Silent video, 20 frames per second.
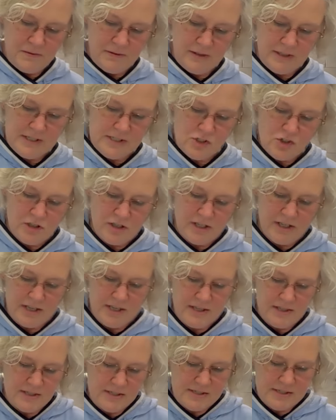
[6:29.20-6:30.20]
Let's try to
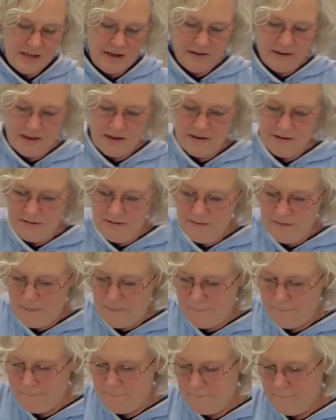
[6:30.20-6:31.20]
get this out of here.
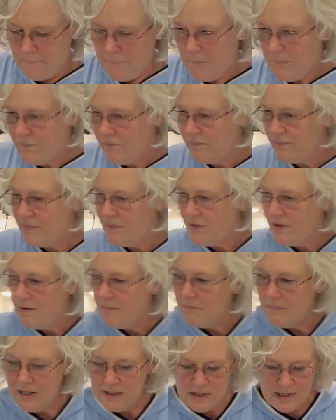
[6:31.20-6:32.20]

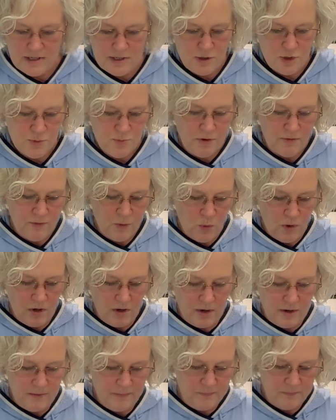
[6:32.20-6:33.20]
Might need to use my
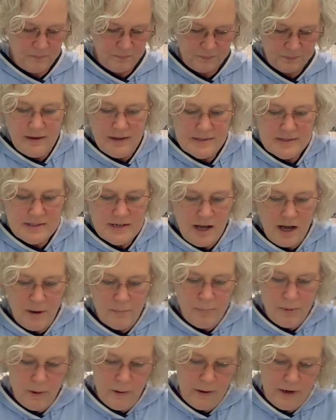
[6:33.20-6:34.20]
fork. It's
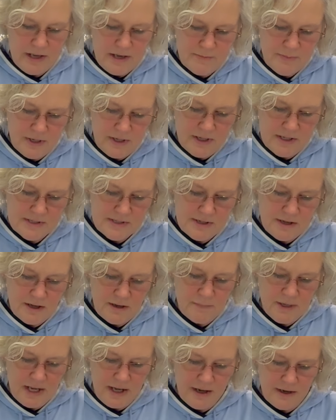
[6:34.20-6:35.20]
not pretty, but it's
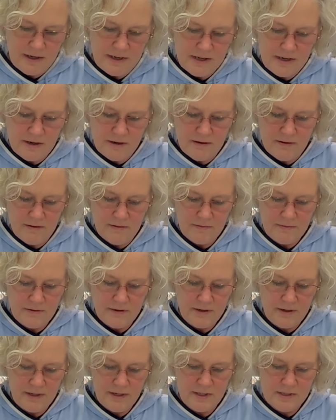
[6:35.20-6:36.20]
coming out of here
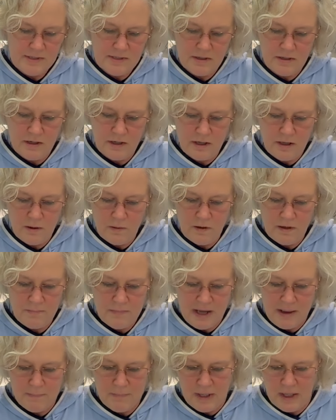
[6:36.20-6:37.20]
and it's going to go in
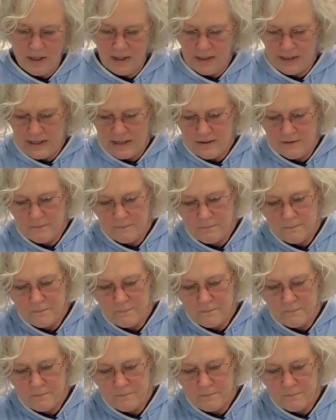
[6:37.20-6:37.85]
my belly.